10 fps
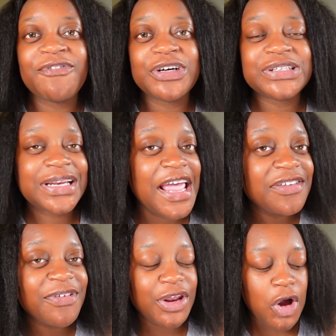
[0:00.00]
for today's
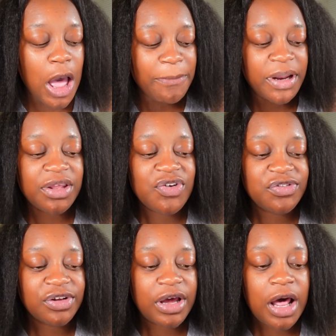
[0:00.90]
video, I'm going to use
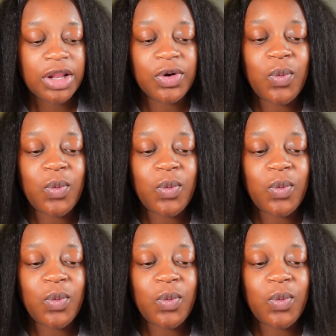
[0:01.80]
the Color